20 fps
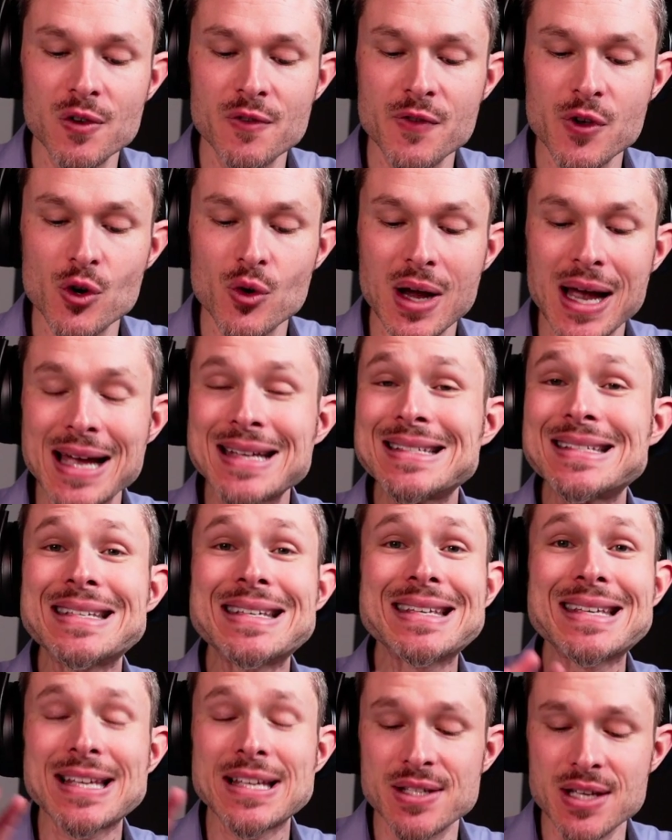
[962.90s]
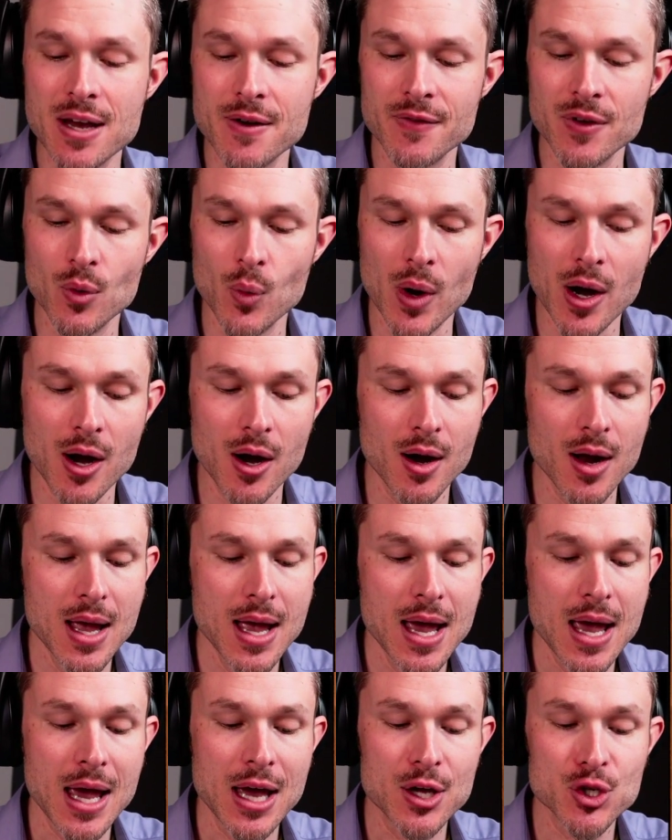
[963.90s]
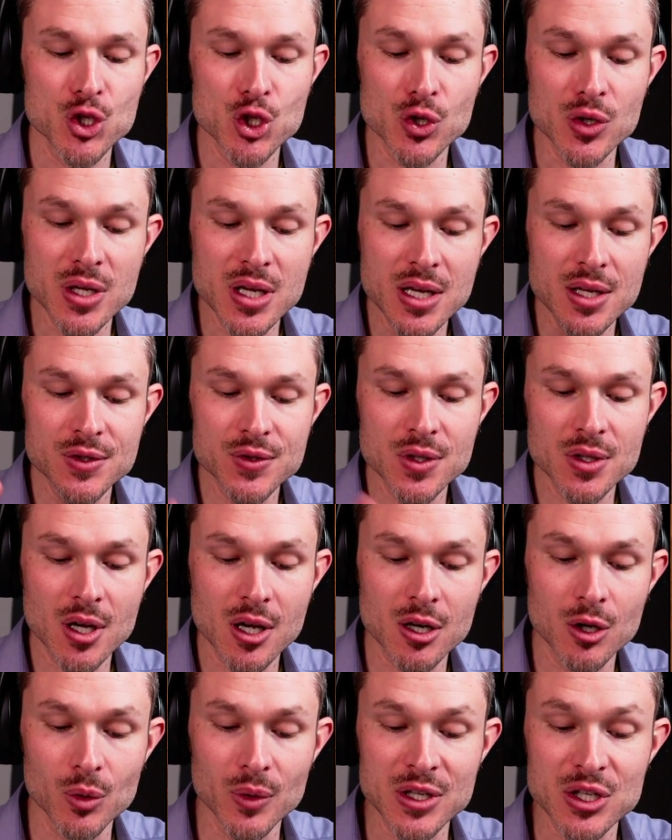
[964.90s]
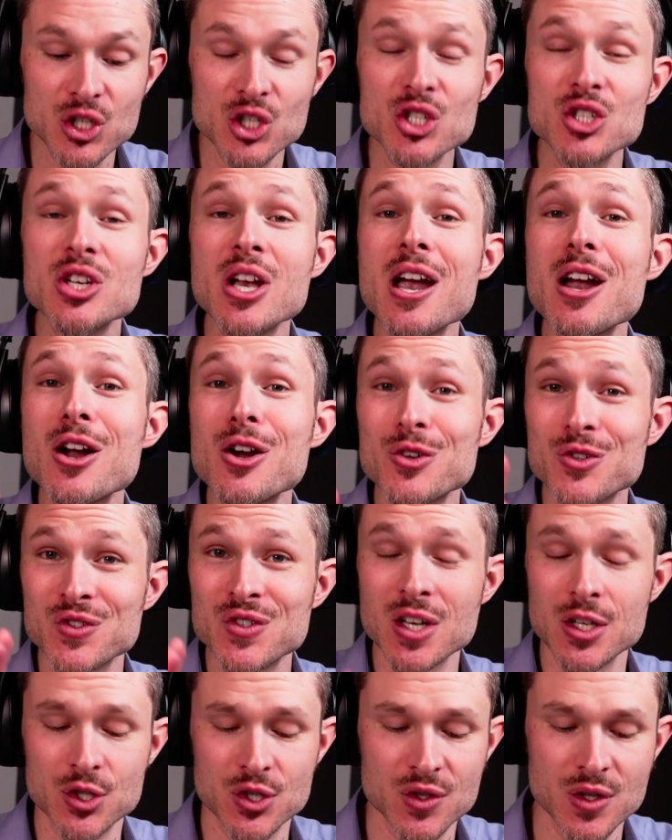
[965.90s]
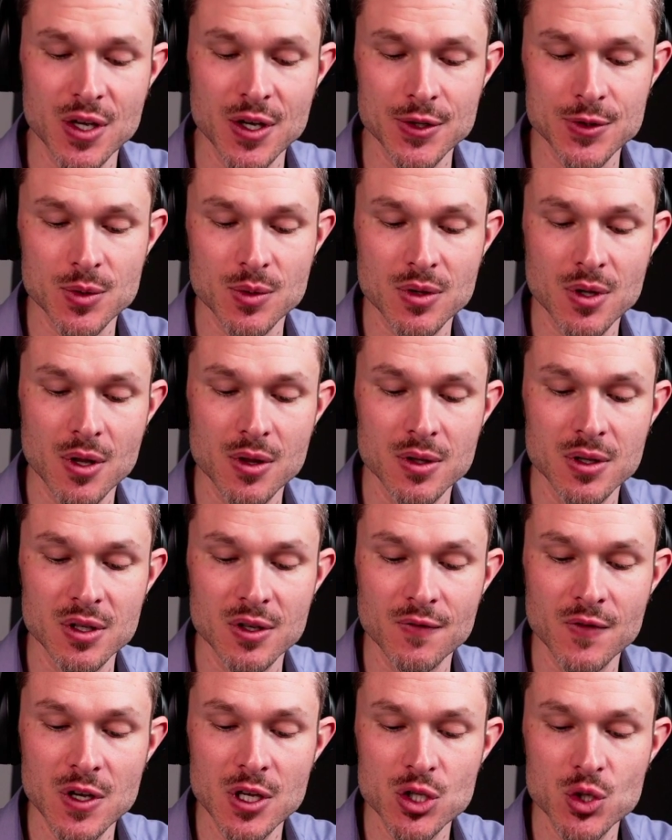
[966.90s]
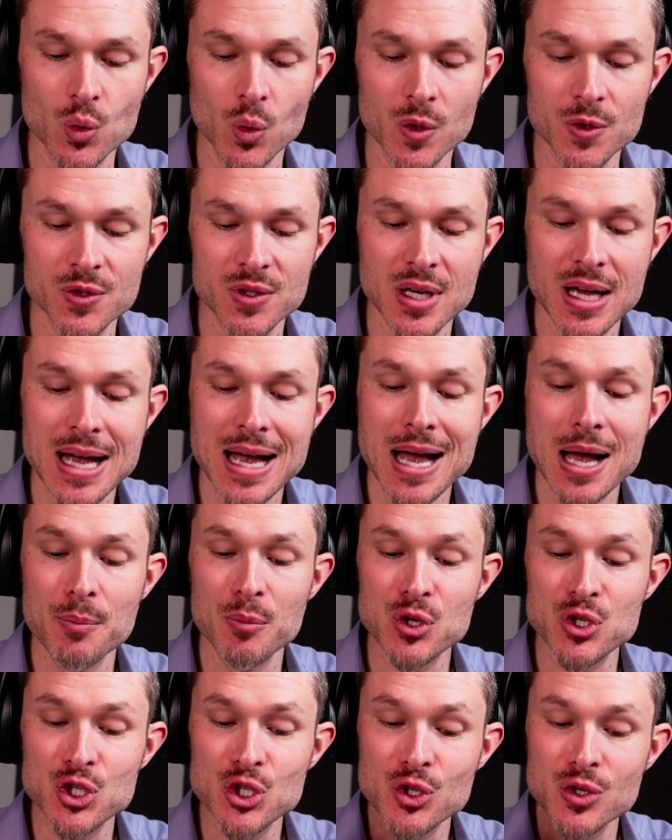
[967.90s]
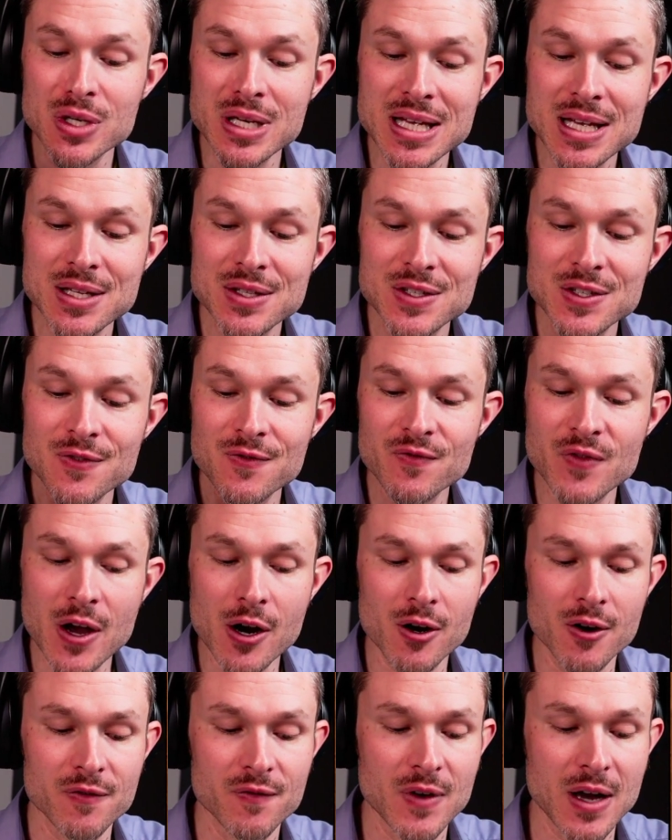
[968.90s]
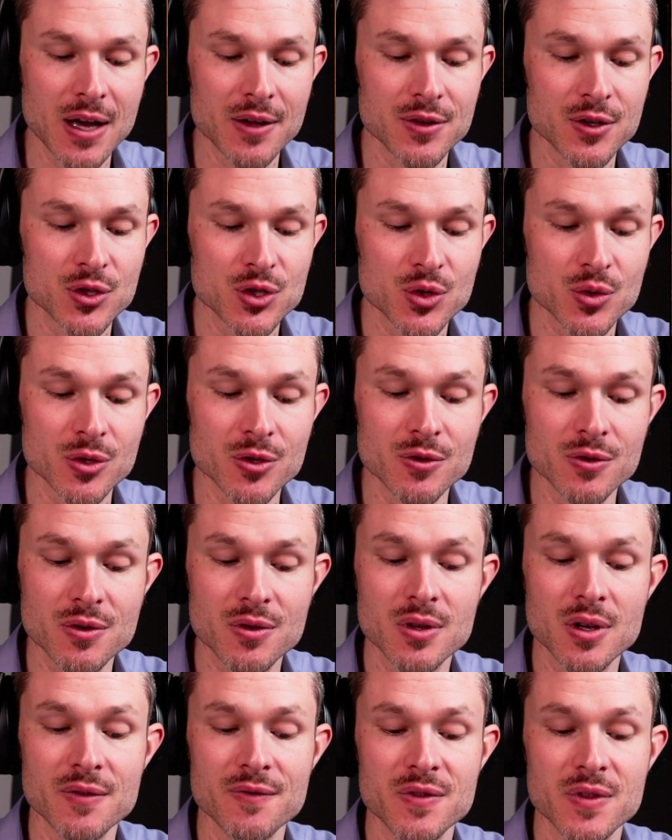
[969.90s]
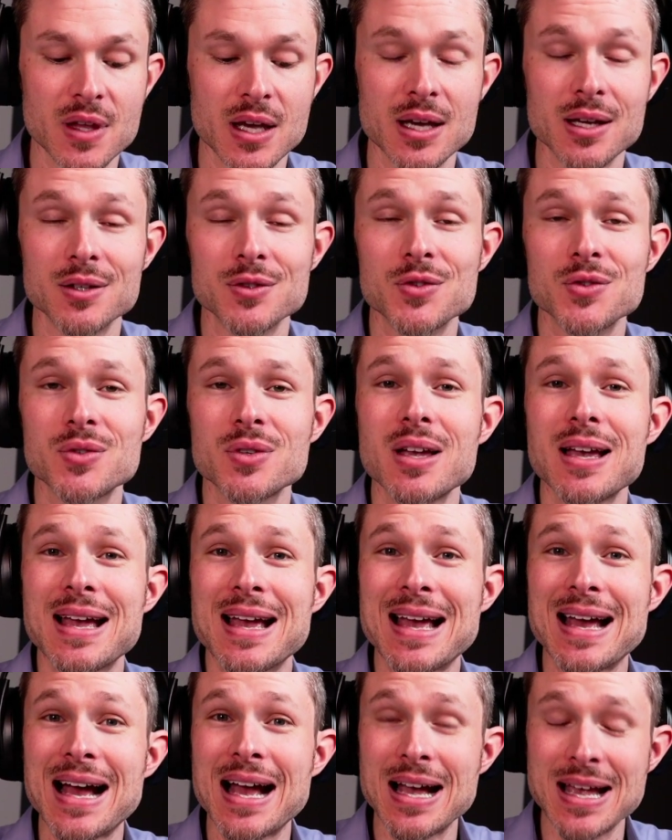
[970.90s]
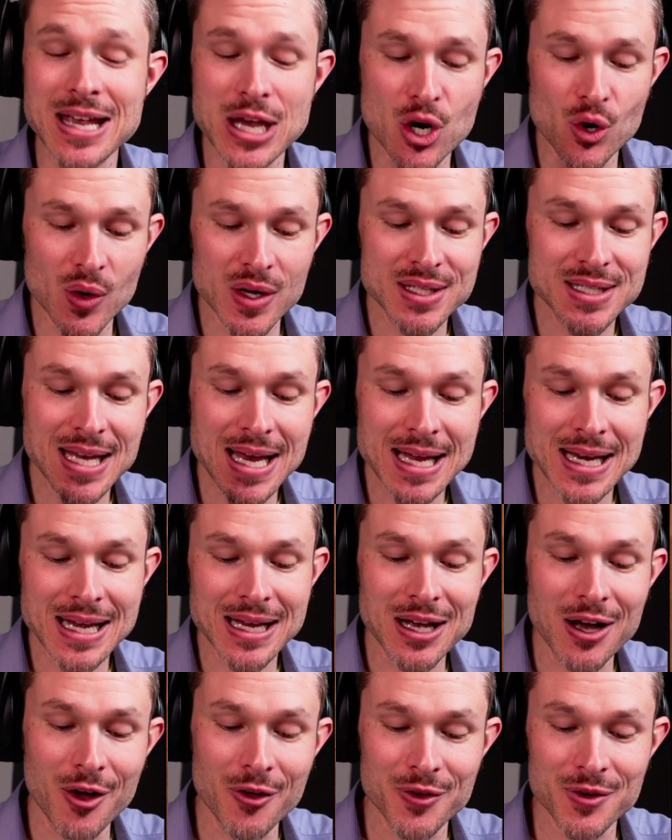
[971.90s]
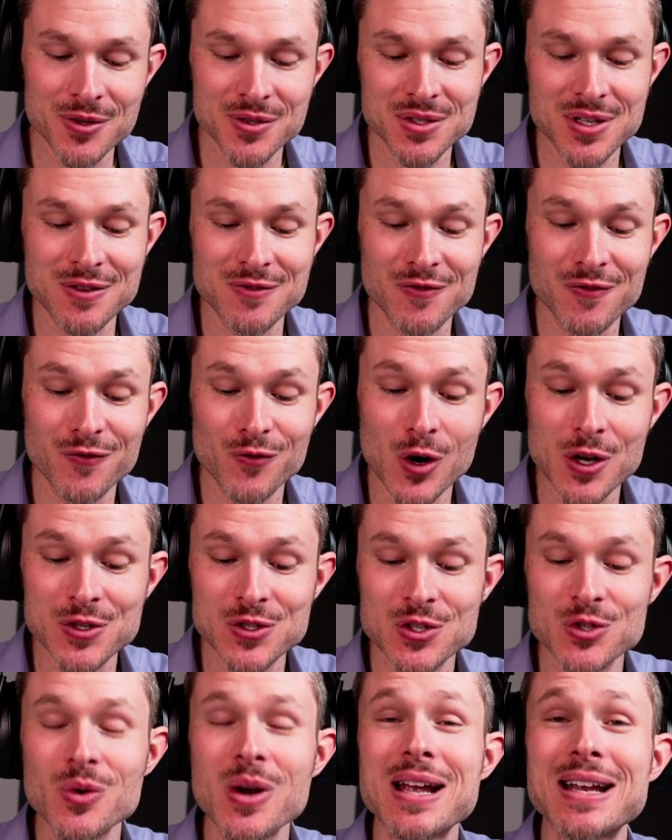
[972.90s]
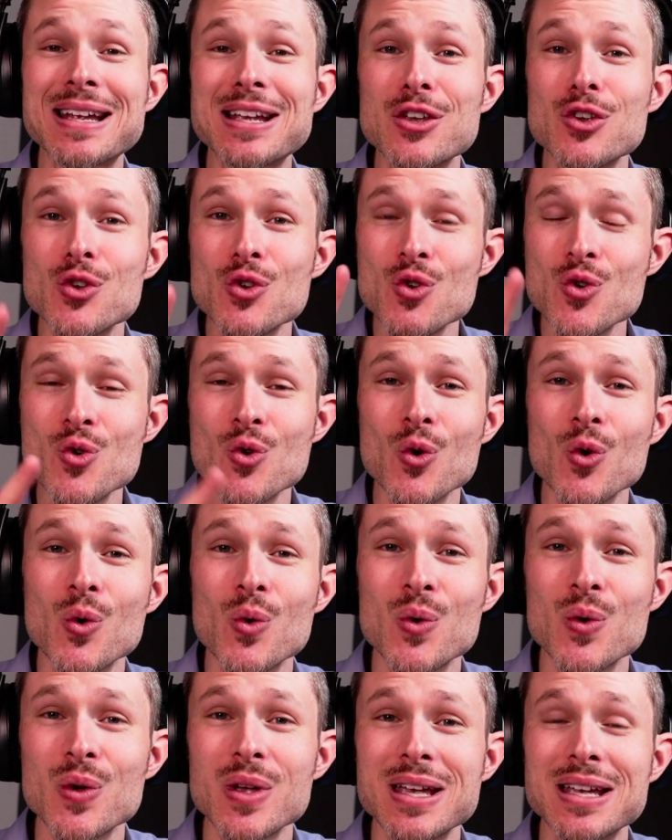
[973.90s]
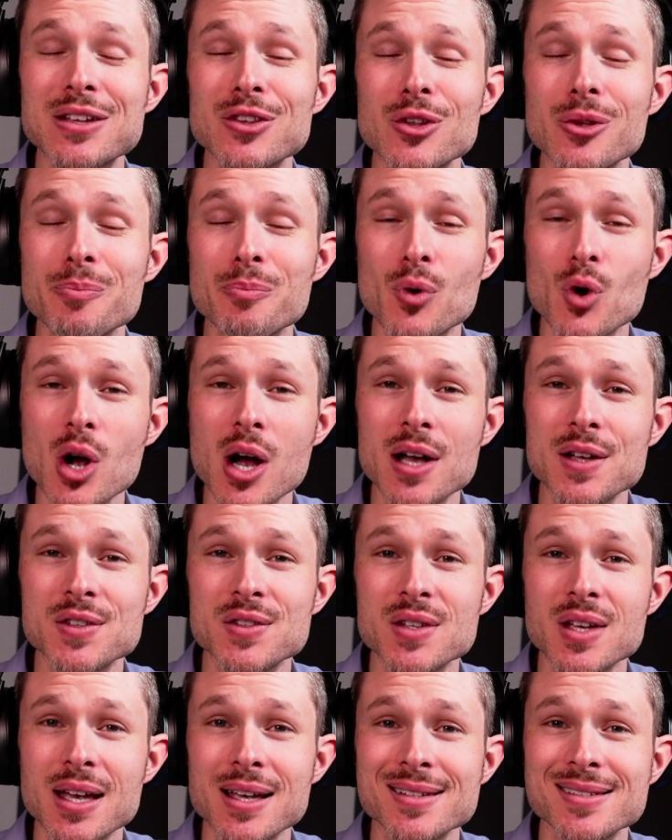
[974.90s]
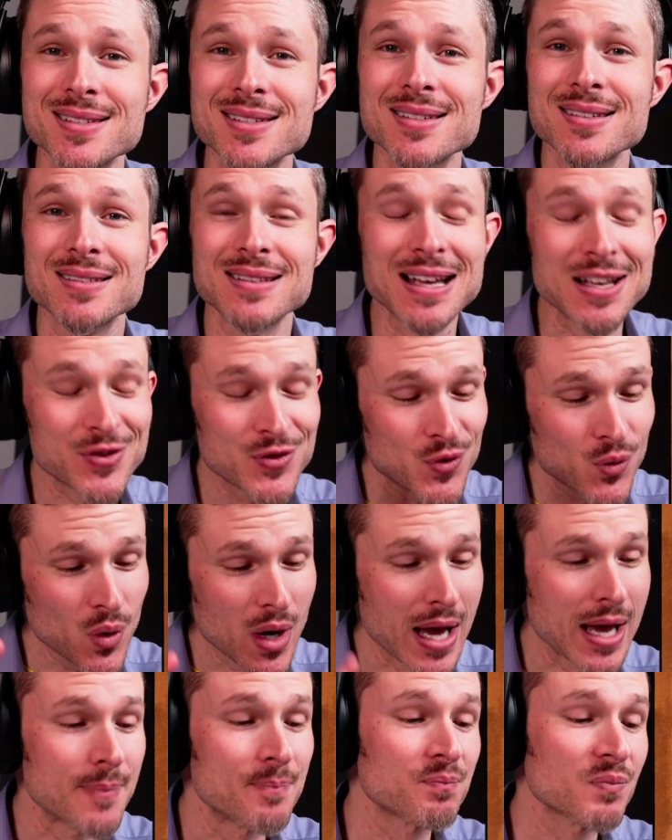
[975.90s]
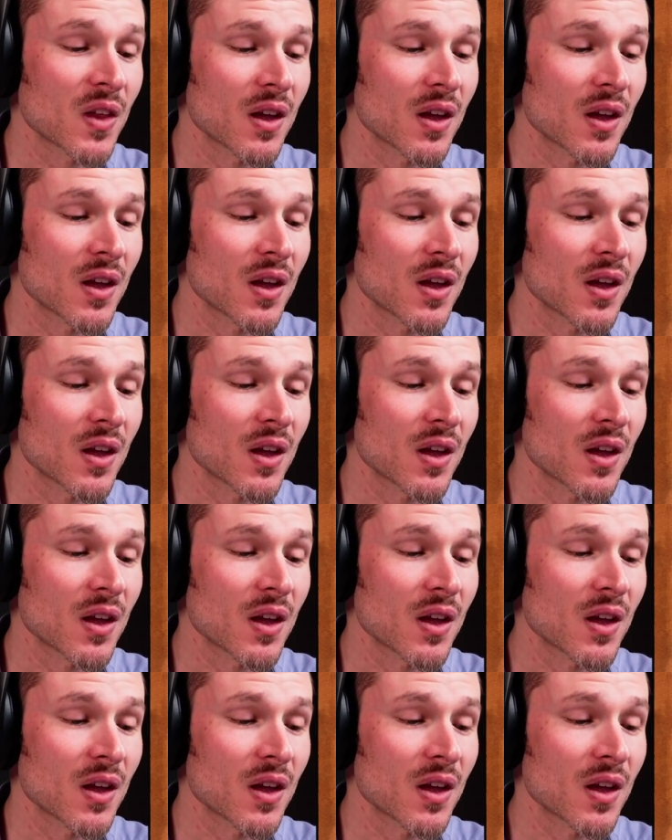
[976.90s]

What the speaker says: of your ideas everywhere and your need to not only share such things with other individuals, but your need to verify the truth of things, irritating others and frustrating you in the process. That's right.